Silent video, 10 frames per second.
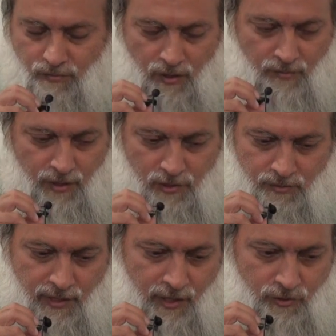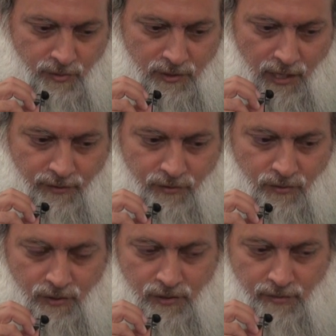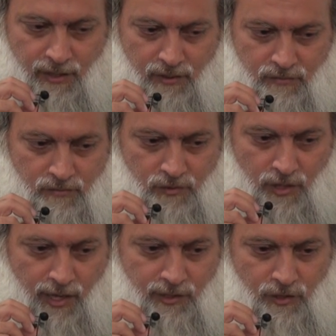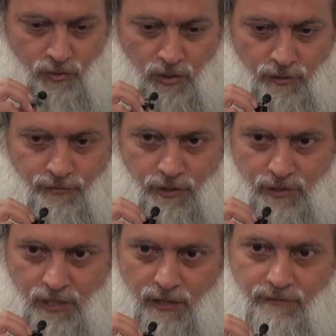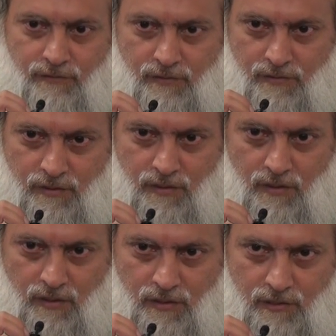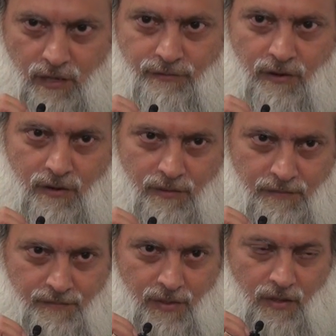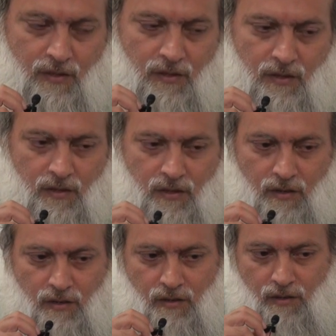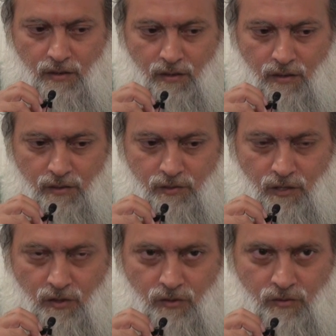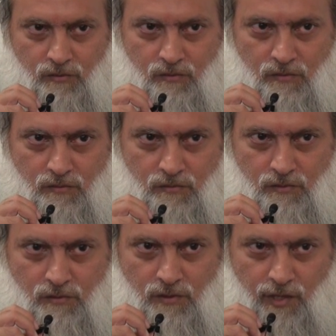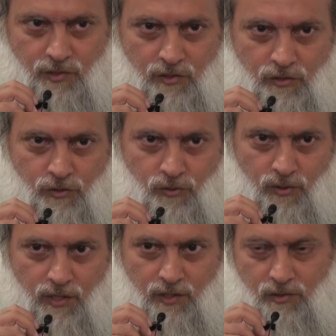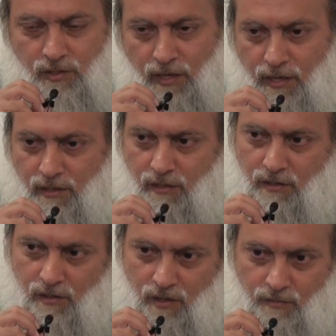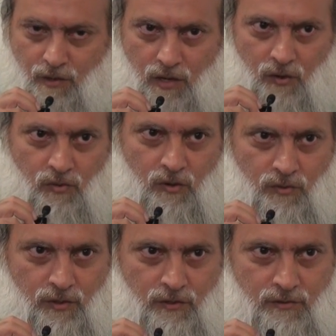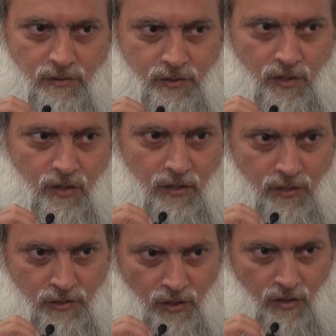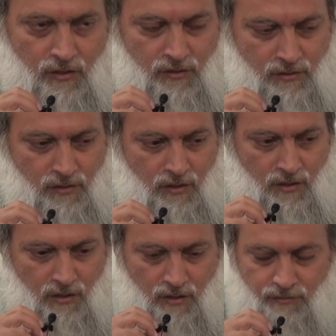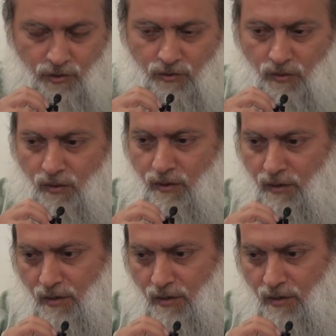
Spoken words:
I'll make some announcements afterwards about today is the 21st of Safar. And so, less than 2 weeks, and Rabiul Awwal will start, inshallah. Rabiul Nur.